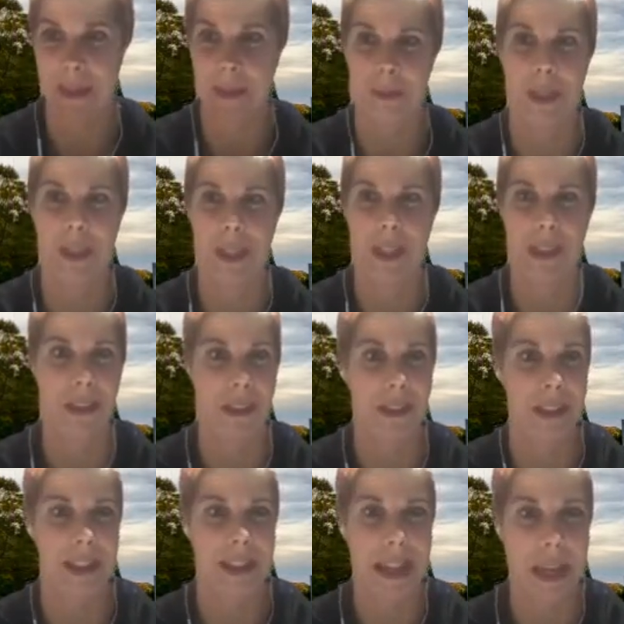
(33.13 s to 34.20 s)

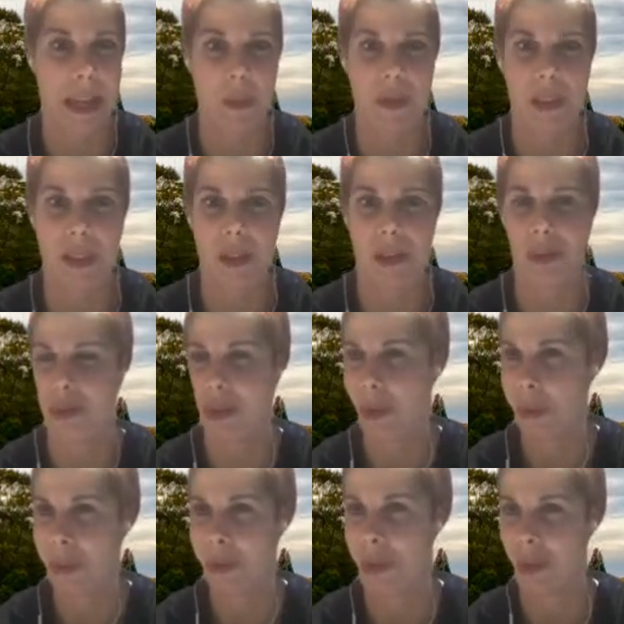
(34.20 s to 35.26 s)
particularly games that
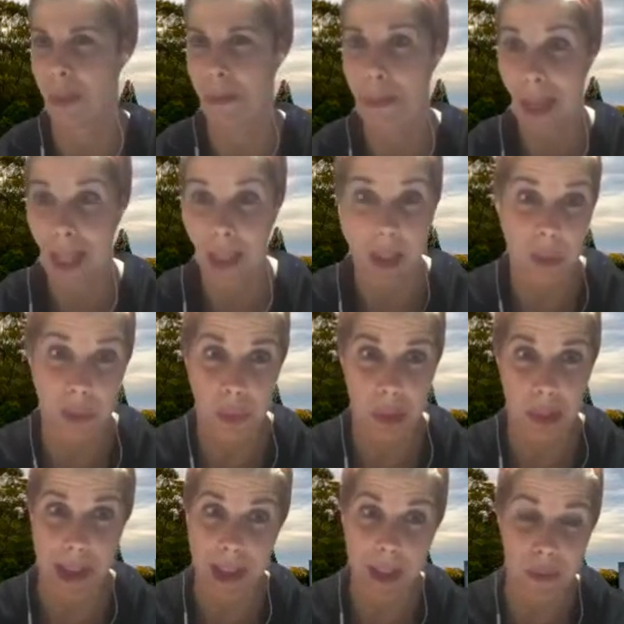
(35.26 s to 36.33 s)
contribute to a meaningful
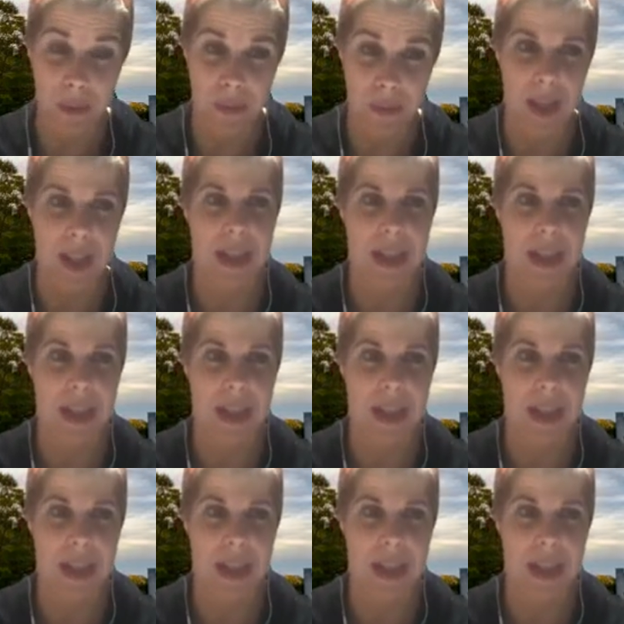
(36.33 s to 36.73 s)
life.